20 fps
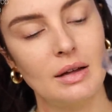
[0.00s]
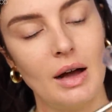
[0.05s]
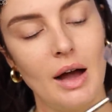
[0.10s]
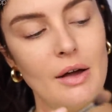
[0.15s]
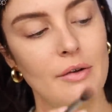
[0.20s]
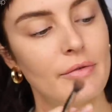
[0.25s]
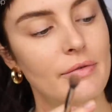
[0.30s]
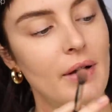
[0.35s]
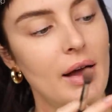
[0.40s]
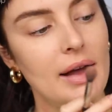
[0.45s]

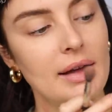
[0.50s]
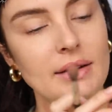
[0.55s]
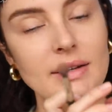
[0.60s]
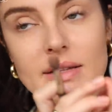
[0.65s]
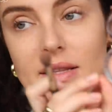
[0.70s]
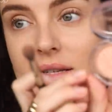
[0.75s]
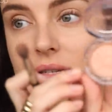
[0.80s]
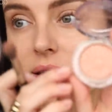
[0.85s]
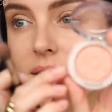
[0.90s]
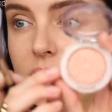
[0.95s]
I
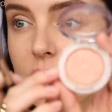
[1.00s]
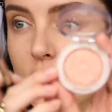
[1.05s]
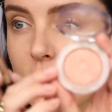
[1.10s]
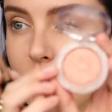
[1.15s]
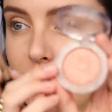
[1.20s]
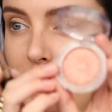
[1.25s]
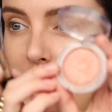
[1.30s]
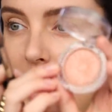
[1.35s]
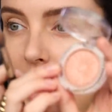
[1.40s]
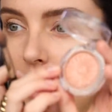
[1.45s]
find this
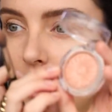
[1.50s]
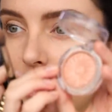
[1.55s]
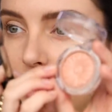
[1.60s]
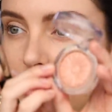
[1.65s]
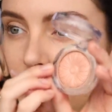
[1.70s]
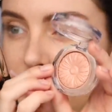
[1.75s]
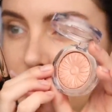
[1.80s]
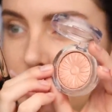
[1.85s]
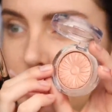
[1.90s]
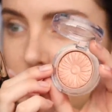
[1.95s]
powder
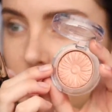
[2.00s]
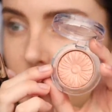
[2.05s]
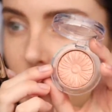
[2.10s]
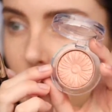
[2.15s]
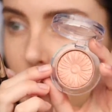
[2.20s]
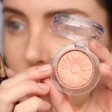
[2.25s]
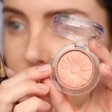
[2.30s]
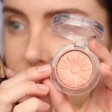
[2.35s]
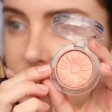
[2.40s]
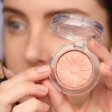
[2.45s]
is
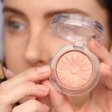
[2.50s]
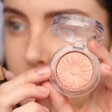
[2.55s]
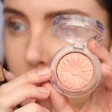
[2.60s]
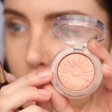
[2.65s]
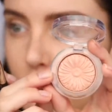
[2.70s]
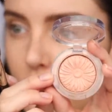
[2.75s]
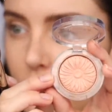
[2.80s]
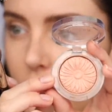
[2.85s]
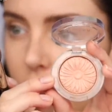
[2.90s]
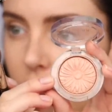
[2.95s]
so
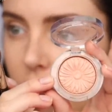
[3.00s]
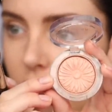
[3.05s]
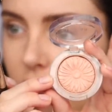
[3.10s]
smooth.